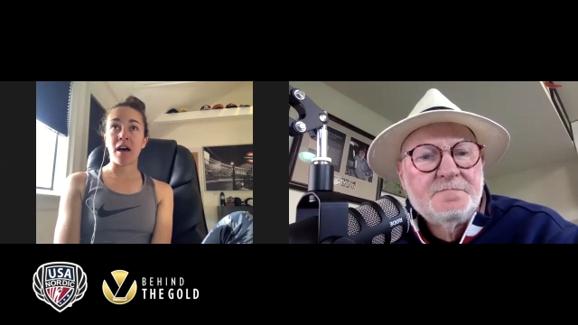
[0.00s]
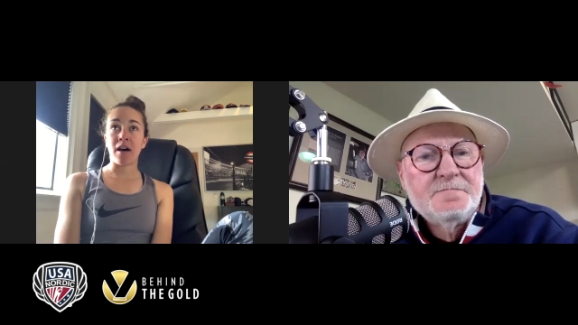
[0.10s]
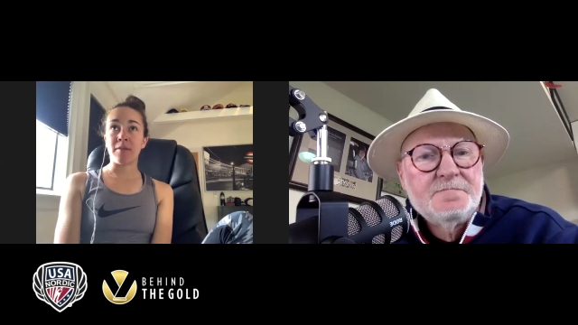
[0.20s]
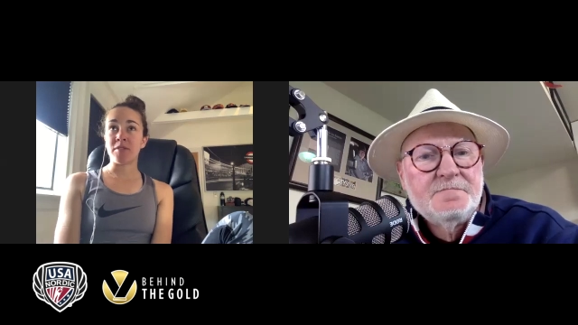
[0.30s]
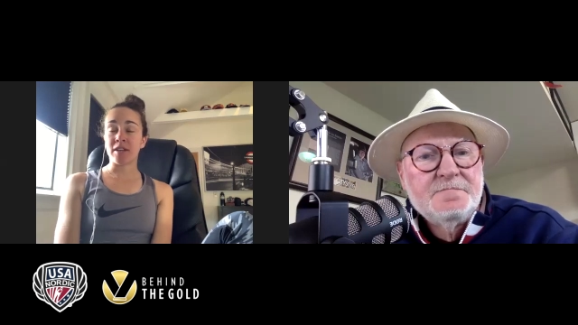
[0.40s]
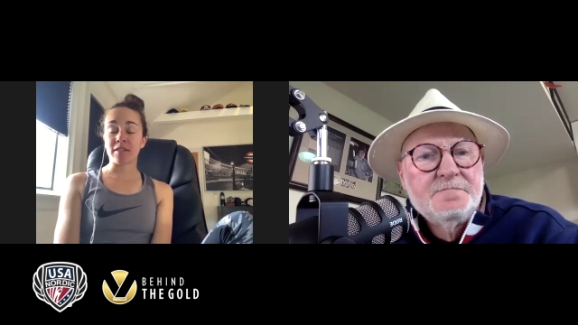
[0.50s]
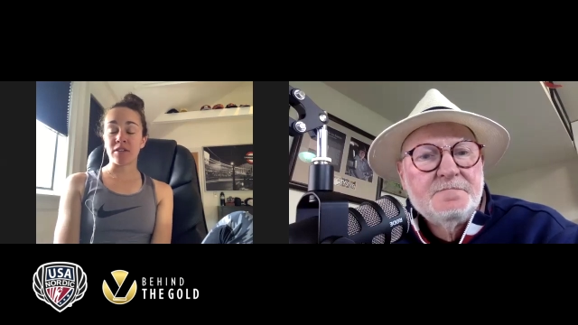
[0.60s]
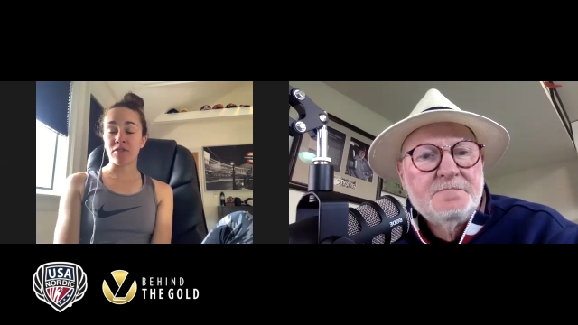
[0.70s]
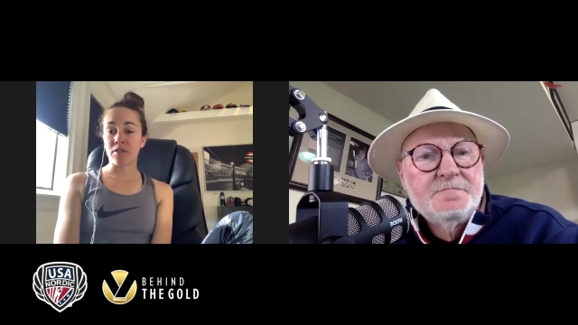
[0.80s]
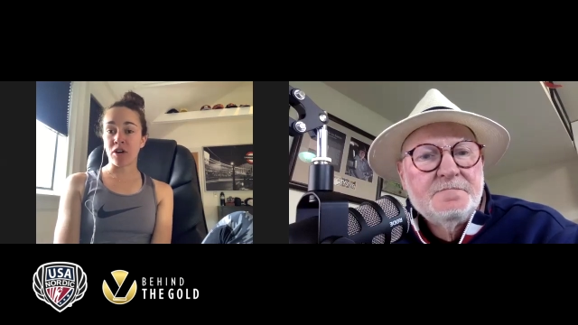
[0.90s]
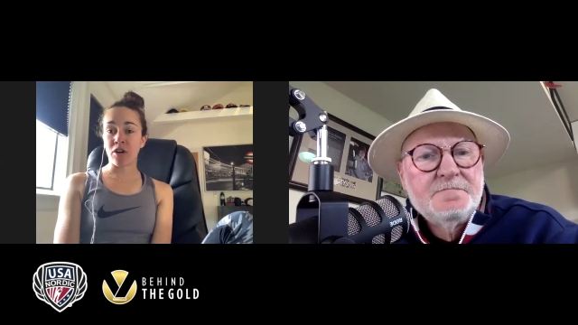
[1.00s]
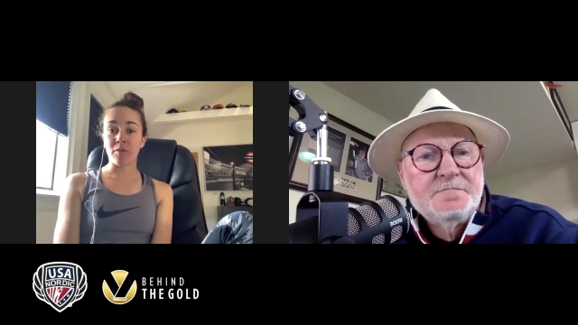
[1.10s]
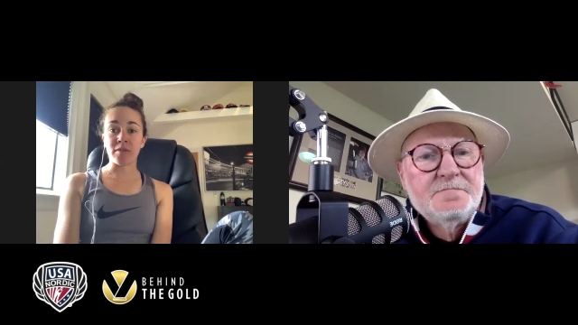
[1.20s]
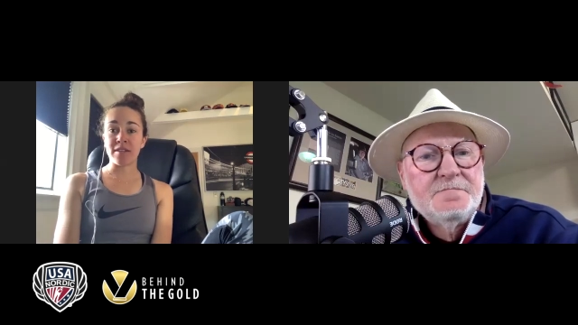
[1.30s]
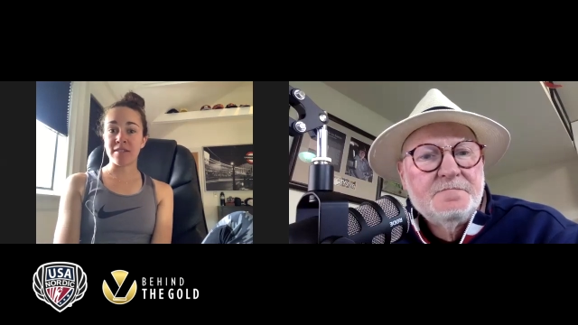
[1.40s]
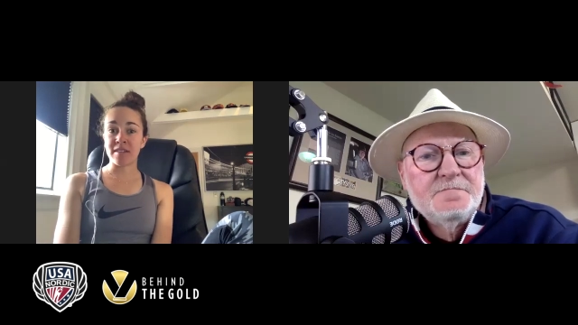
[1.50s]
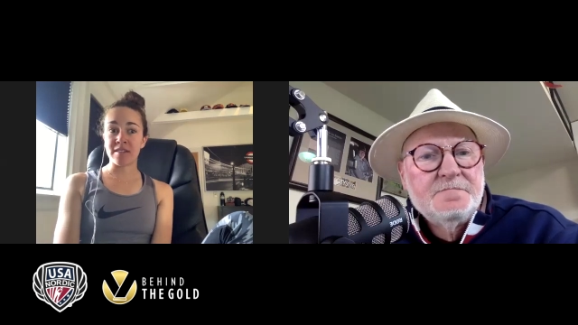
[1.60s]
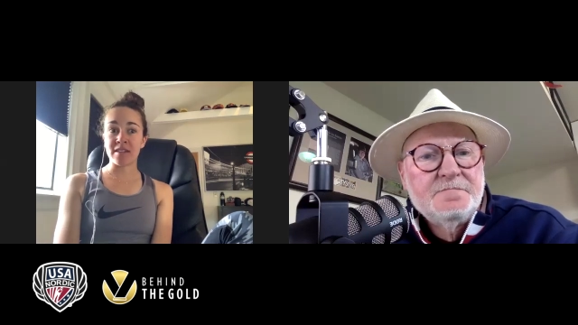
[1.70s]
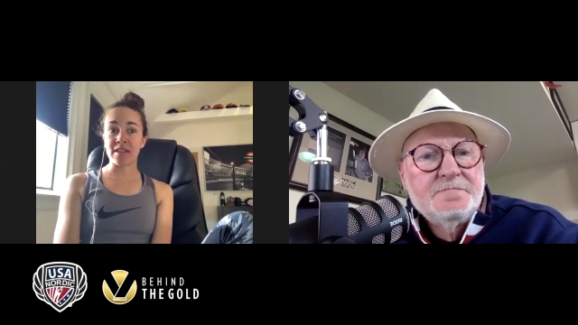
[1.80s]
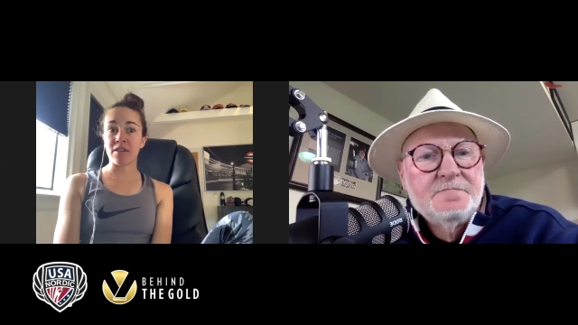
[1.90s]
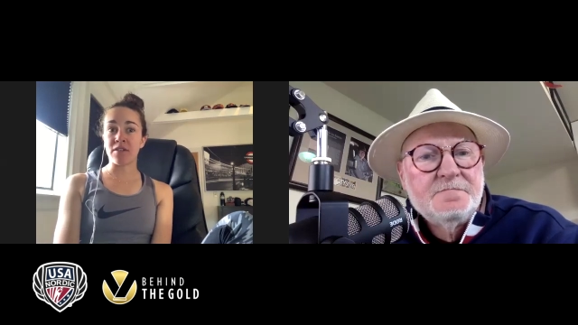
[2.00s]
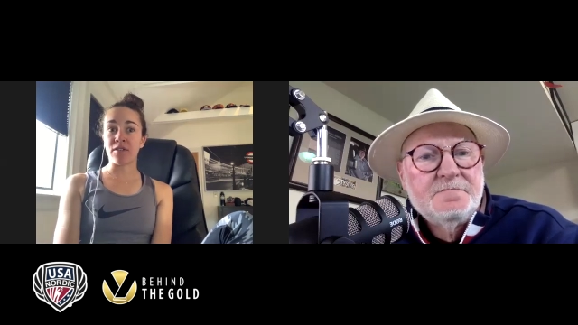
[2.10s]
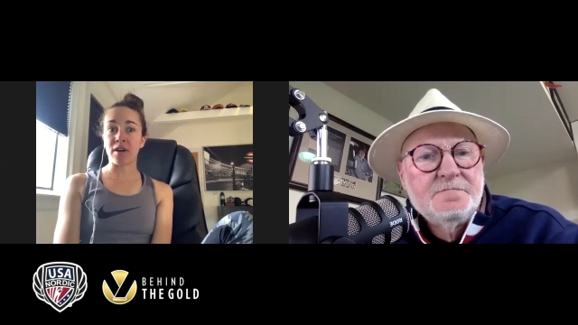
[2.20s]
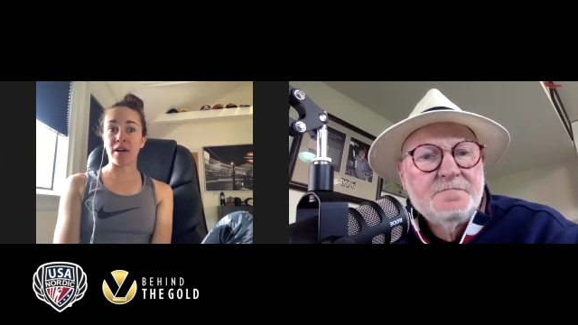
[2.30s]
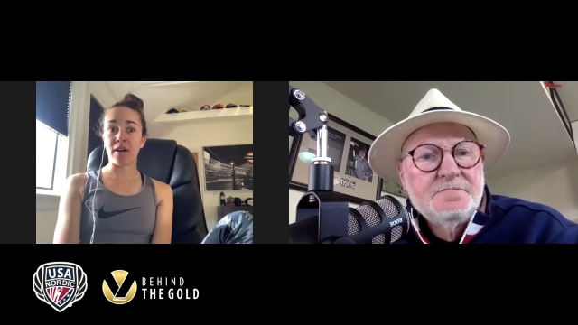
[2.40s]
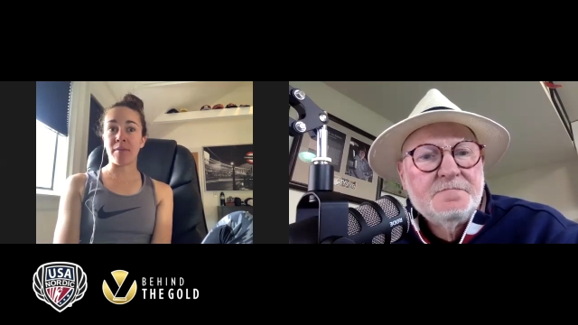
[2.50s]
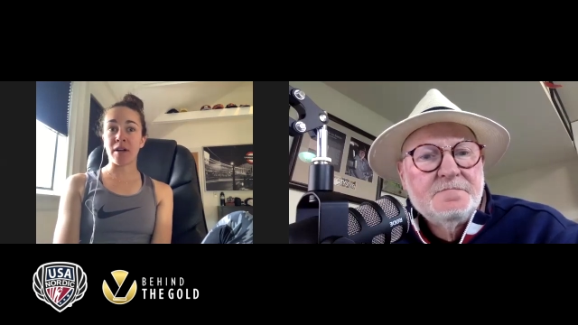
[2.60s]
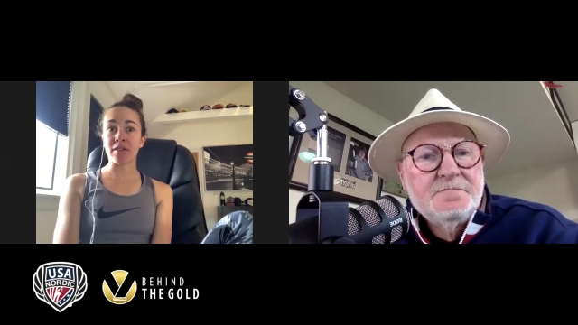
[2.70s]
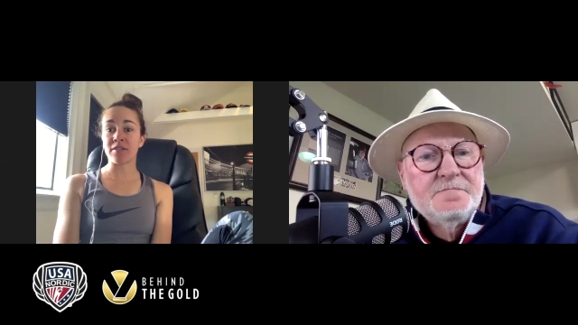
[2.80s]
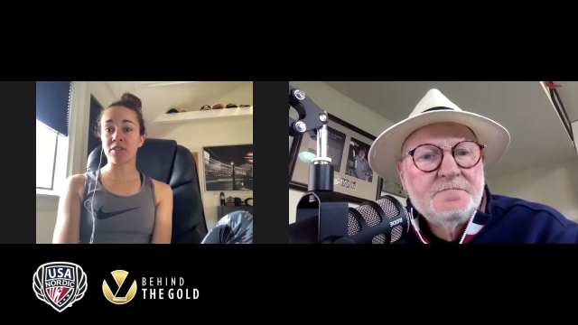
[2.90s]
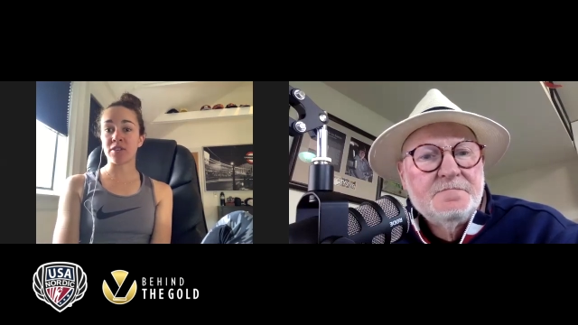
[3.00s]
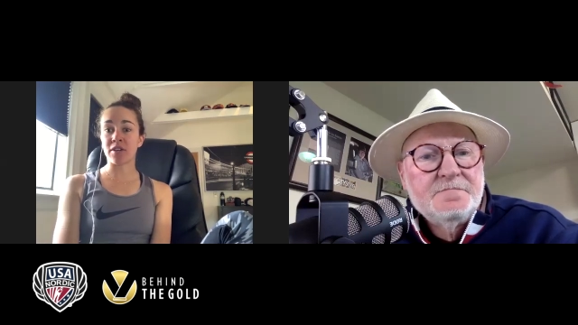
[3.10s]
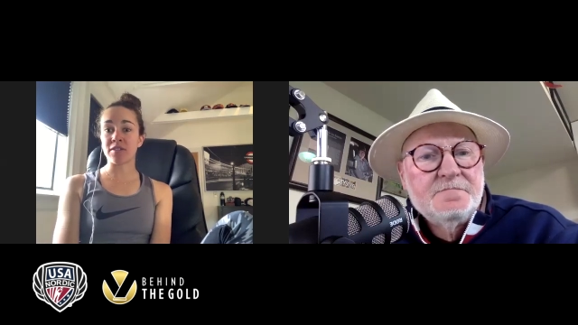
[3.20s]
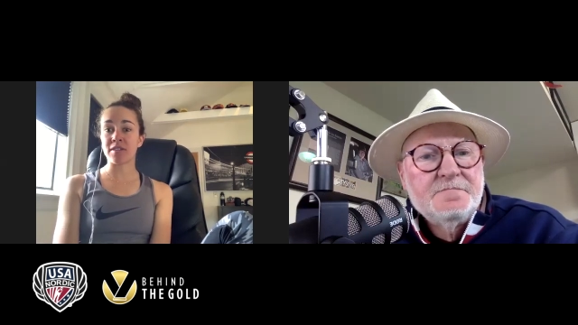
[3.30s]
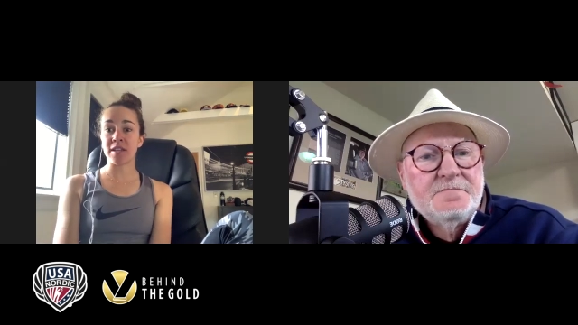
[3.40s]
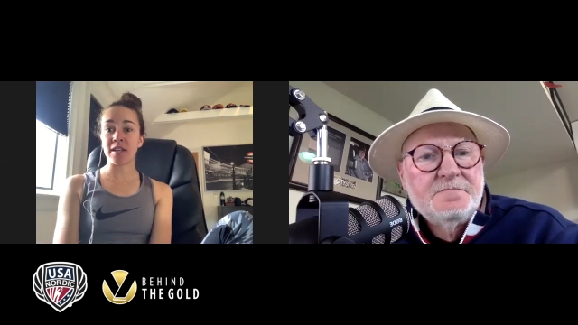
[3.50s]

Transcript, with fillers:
Speaker 1: um, Jessica Jerome, Lindsay Still, um, Alissa Johnson,